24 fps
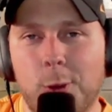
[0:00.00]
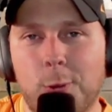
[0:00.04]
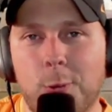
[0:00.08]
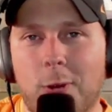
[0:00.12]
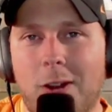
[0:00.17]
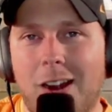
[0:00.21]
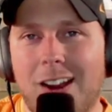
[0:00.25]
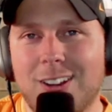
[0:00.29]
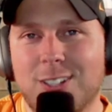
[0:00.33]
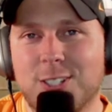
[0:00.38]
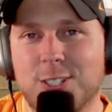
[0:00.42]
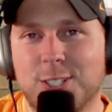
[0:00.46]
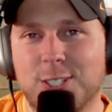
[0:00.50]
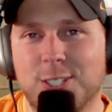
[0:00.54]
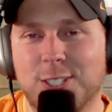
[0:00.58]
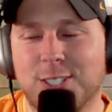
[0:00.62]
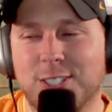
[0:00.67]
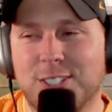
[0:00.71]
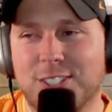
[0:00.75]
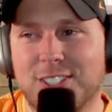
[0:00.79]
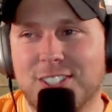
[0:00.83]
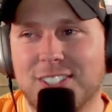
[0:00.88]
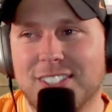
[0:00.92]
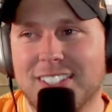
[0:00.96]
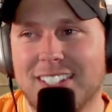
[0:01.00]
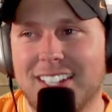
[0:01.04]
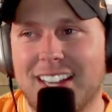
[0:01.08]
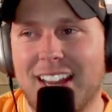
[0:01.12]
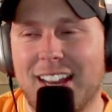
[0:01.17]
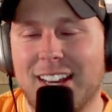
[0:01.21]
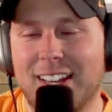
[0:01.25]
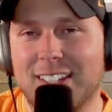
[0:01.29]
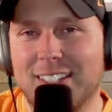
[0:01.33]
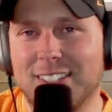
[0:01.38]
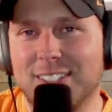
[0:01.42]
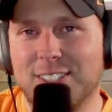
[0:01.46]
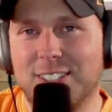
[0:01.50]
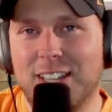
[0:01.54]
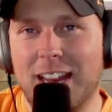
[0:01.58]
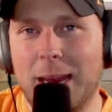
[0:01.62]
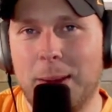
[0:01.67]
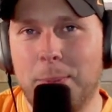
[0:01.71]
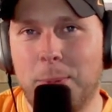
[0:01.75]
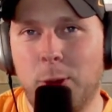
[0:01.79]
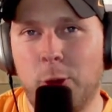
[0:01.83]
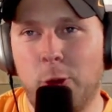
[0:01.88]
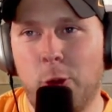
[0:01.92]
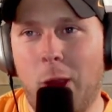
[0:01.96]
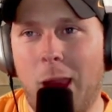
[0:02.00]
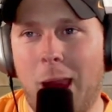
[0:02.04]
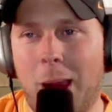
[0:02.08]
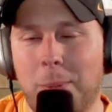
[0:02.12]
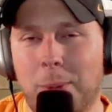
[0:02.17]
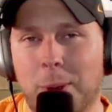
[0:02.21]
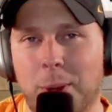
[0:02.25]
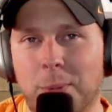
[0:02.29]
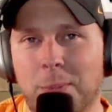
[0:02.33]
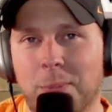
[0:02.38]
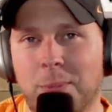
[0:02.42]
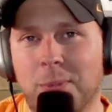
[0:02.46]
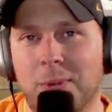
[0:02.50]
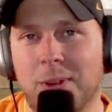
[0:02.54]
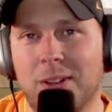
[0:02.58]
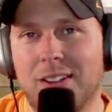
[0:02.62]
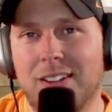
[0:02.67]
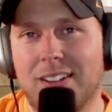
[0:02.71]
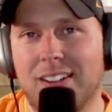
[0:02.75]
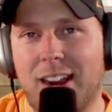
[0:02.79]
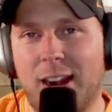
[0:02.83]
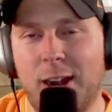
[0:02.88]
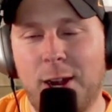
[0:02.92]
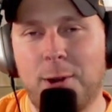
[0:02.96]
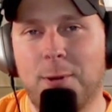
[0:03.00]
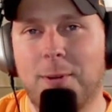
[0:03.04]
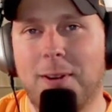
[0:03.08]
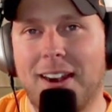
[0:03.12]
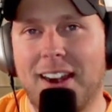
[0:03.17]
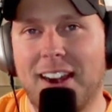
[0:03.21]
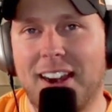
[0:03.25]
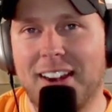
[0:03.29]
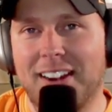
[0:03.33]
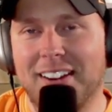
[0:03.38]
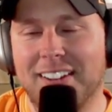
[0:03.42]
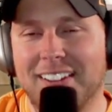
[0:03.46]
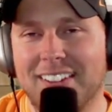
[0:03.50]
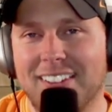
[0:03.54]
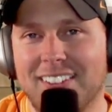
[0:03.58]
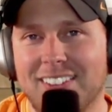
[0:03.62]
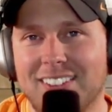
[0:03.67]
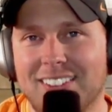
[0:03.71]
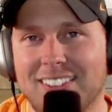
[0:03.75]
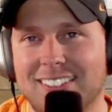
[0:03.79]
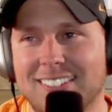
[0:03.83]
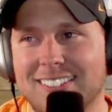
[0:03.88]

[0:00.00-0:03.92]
Will Rogers and his debut album, Air Raid.